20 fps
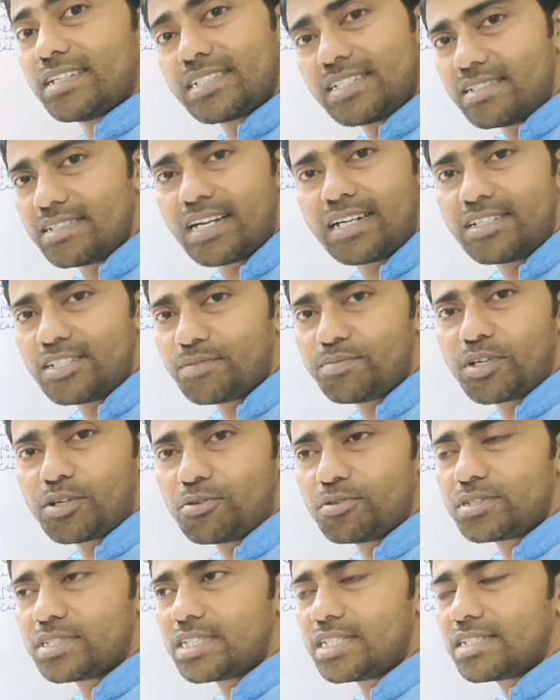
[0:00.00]
the standardity of the
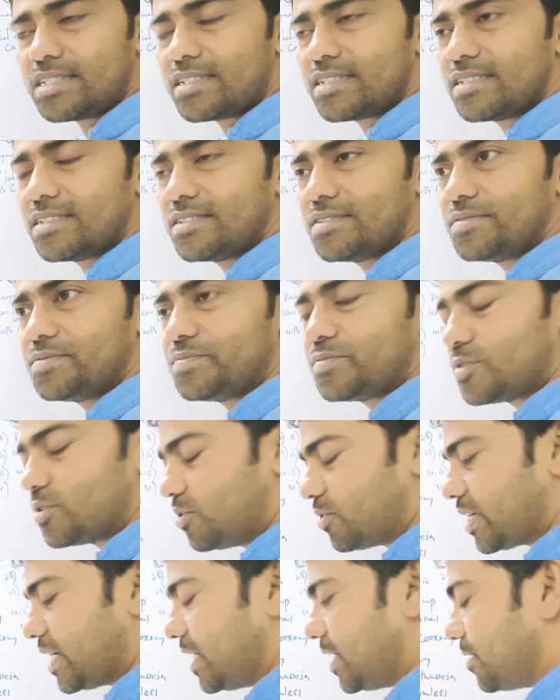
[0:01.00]
questions.
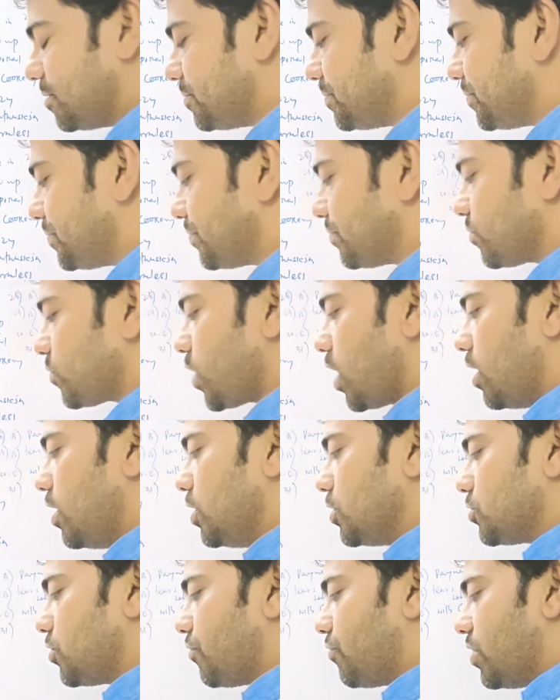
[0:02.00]
Okay,
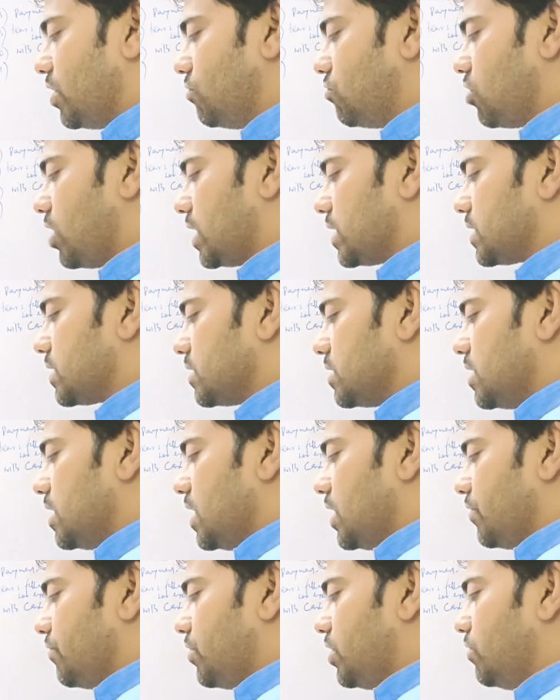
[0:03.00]
so frivolous,
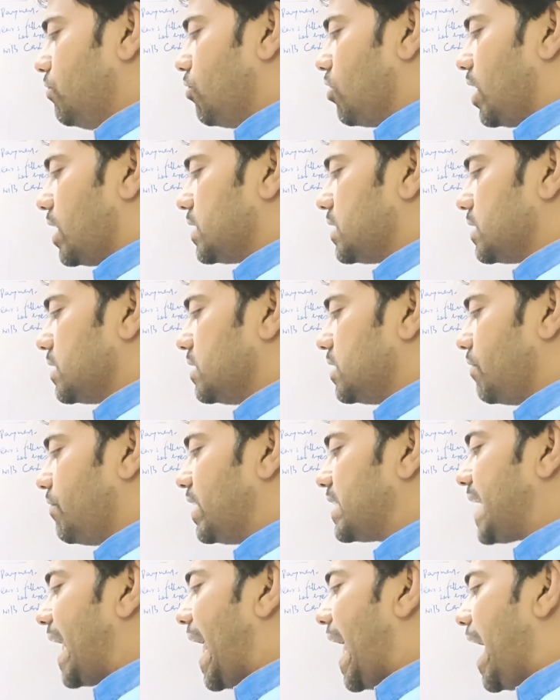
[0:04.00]
the
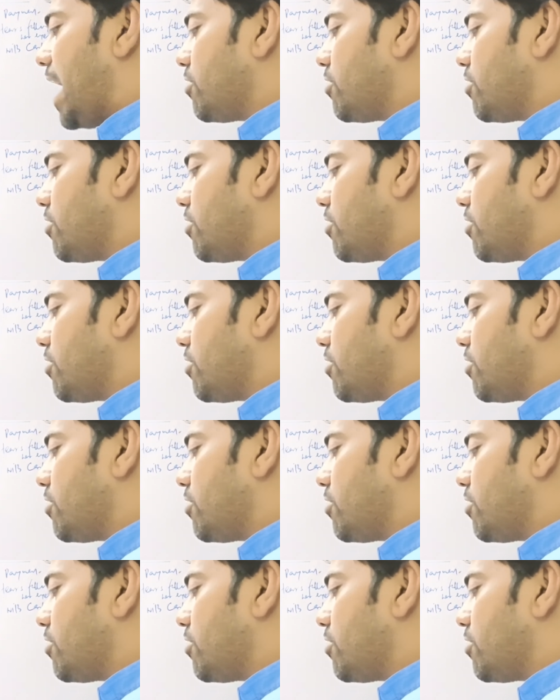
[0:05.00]
best